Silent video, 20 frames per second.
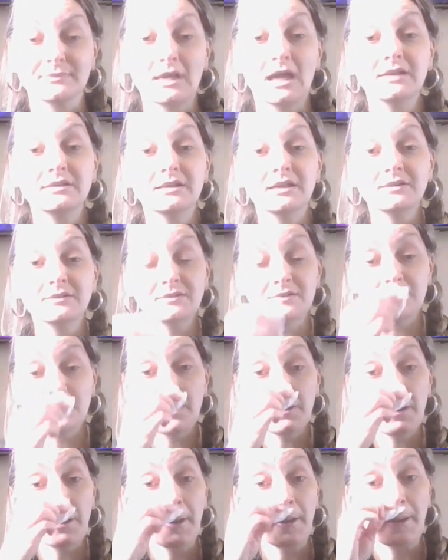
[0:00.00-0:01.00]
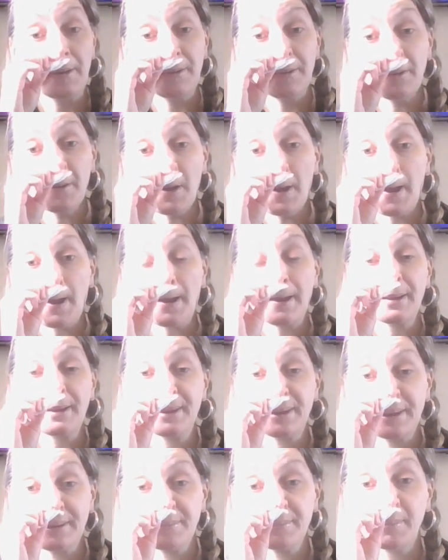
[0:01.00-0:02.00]
I'd like to know who,
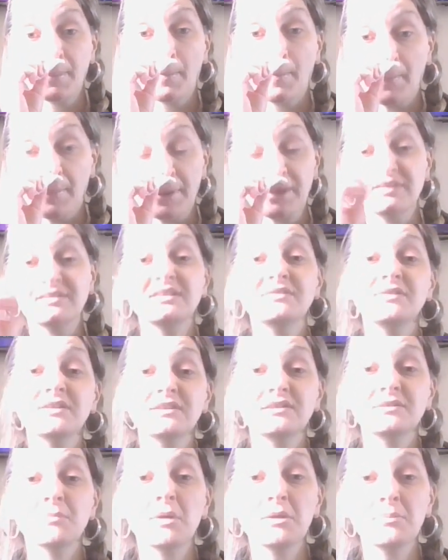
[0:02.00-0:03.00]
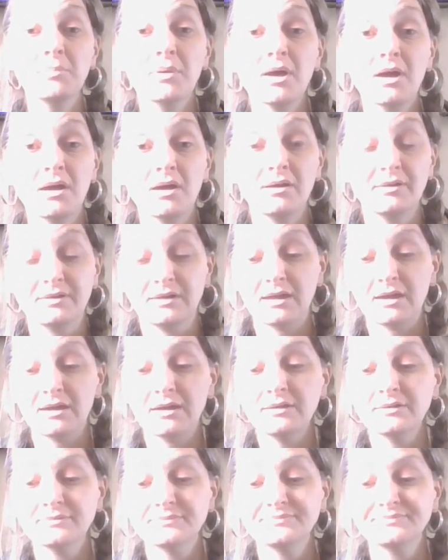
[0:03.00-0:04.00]
because if it's my
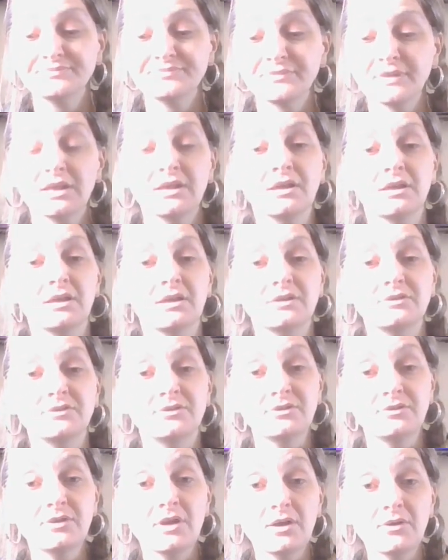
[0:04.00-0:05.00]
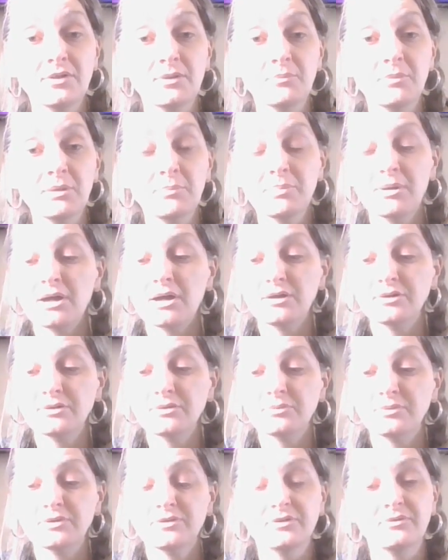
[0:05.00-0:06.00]
partner. Do you know that my
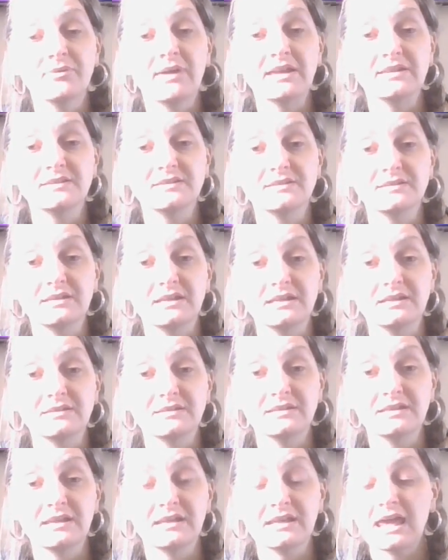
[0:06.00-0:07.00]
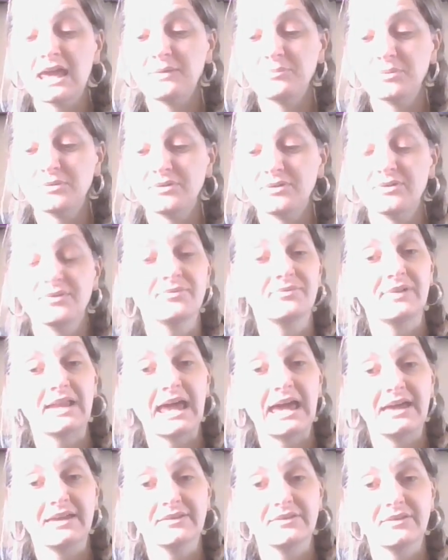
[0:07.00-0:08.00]
partner was arrested in Evan's flat?